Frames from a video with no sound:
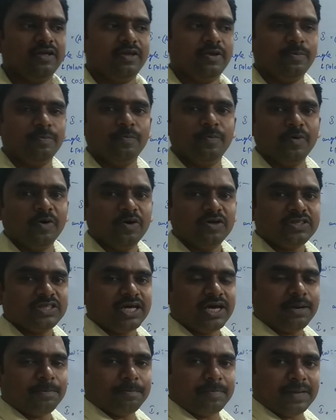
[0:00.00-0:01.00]
If both
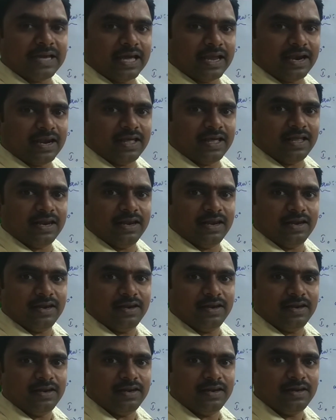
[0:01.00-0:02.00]
are parallel,
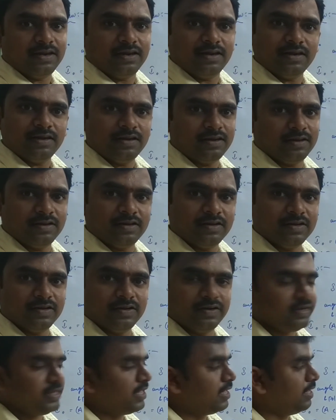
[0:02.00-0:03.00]

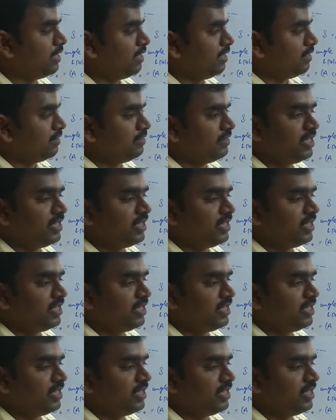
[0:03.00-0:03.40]
okay,